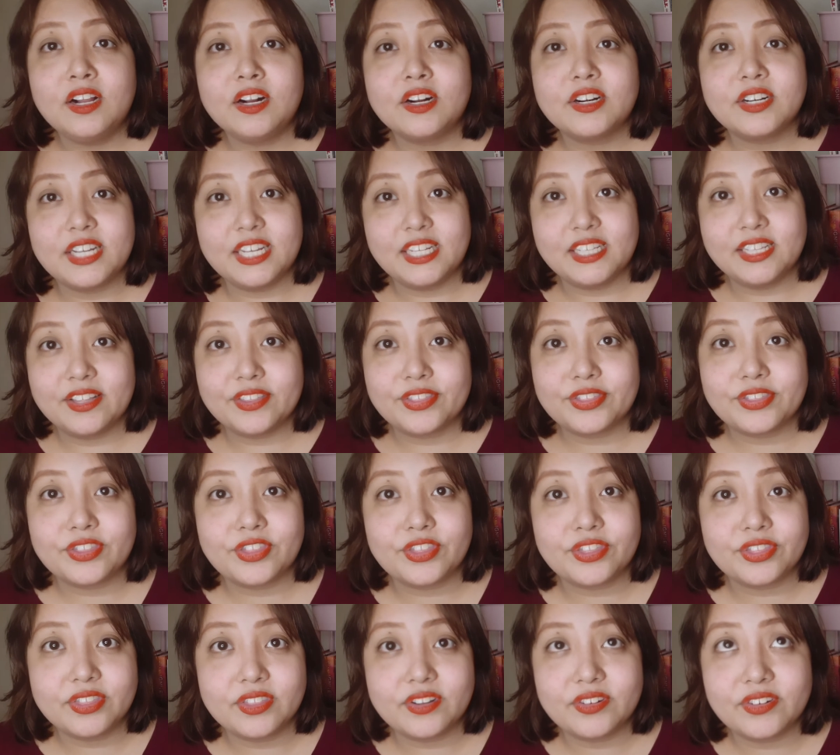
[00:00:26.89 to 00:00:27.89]

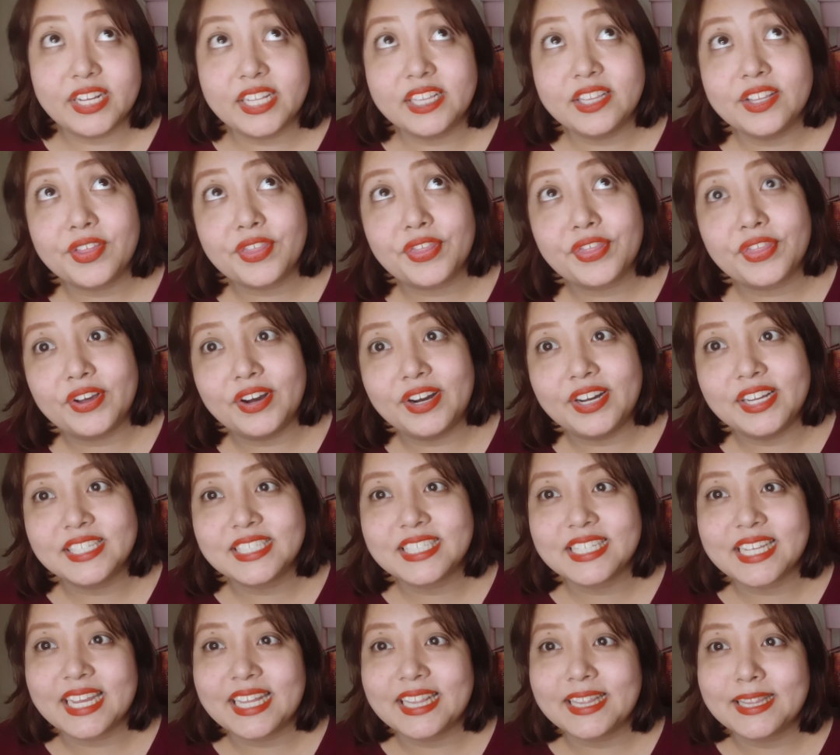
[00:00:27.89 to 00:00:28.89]

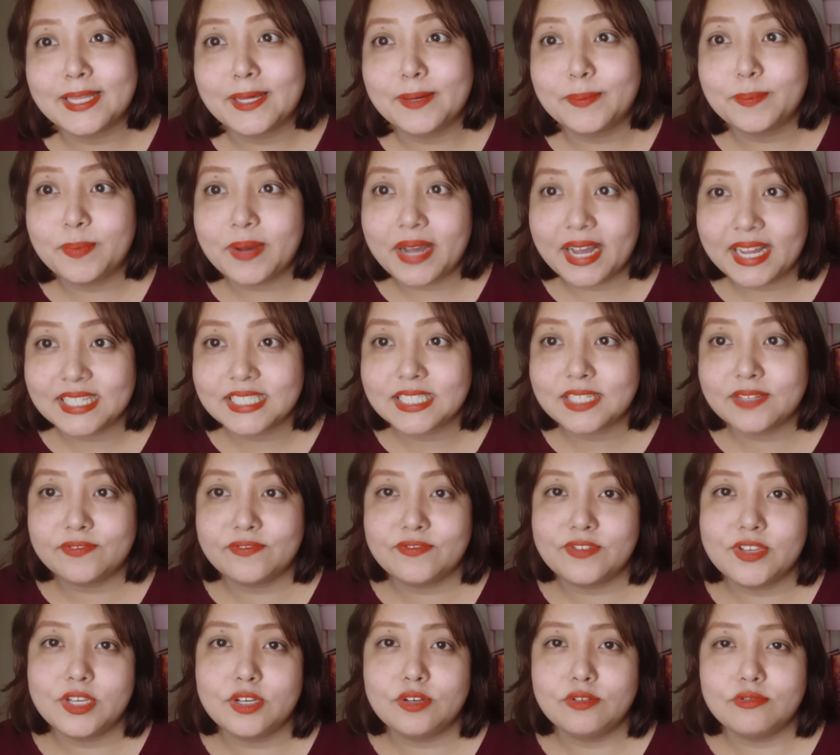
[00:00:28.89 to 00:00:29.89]
readathons in the past
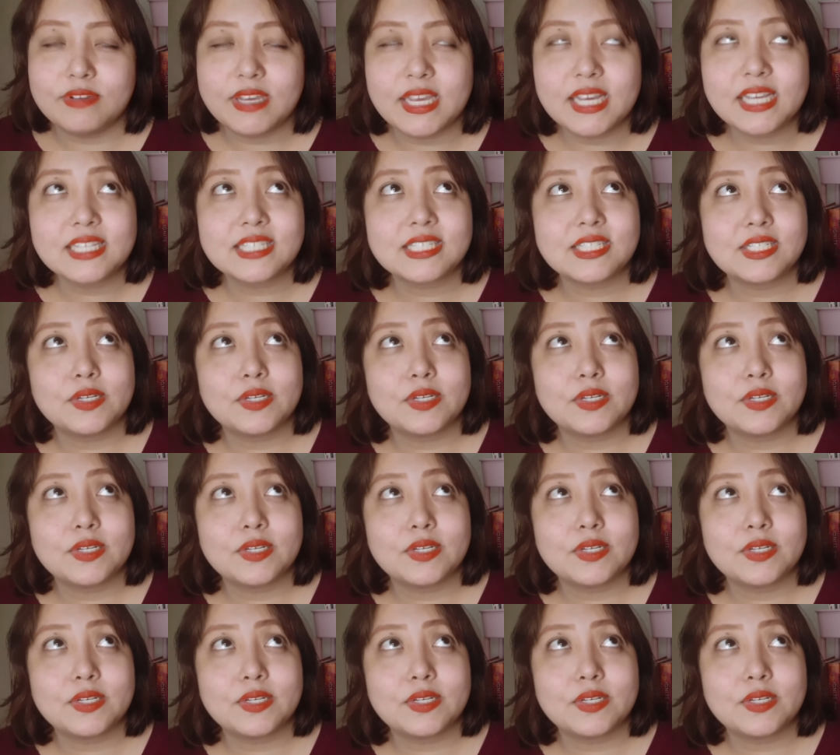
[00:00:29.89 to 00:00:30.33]
few weeks.